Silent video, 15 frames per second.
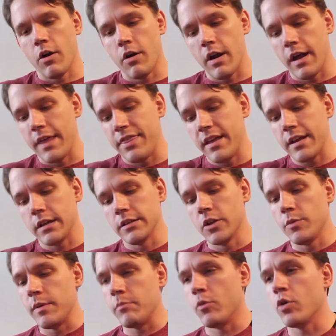I think, a little
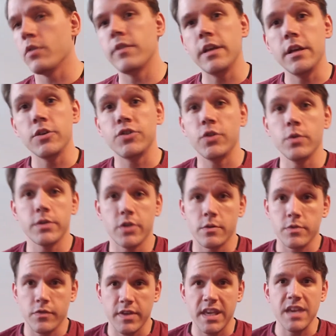bit more of an issue in terms
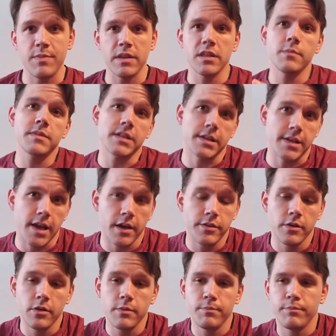of keeping them
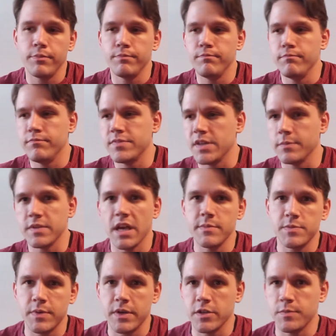together. Sometimes
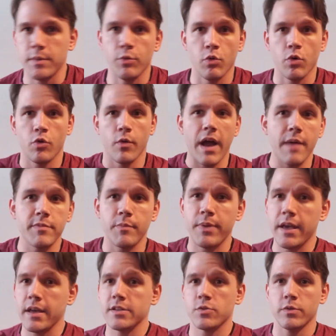because people will grab the
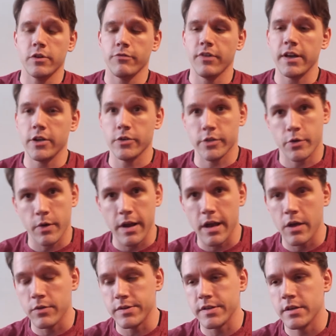pants when you're fighting on the
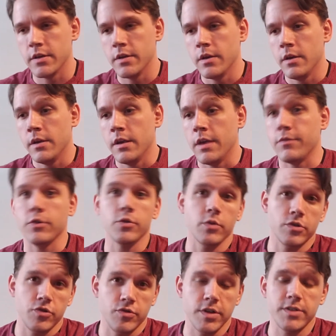ground. If you're doing
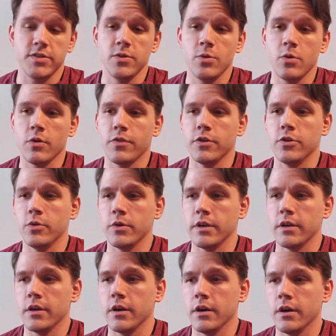jiu-jitsu, or if you're
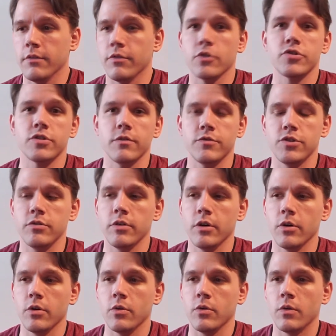doing a version of
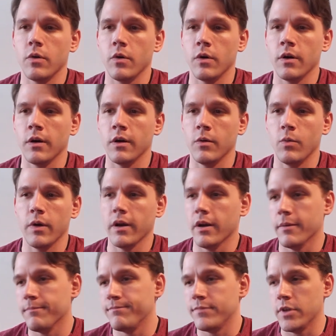judo where
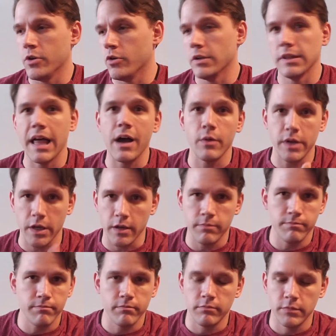you're allowing
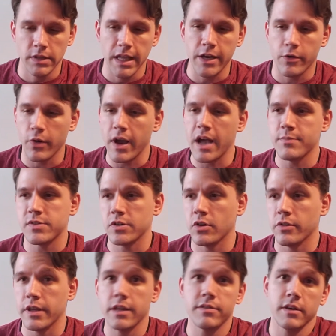leg grabs and
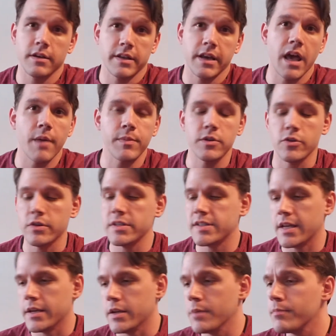all that, then it can happen during
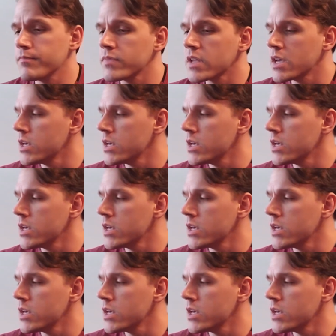stand-up.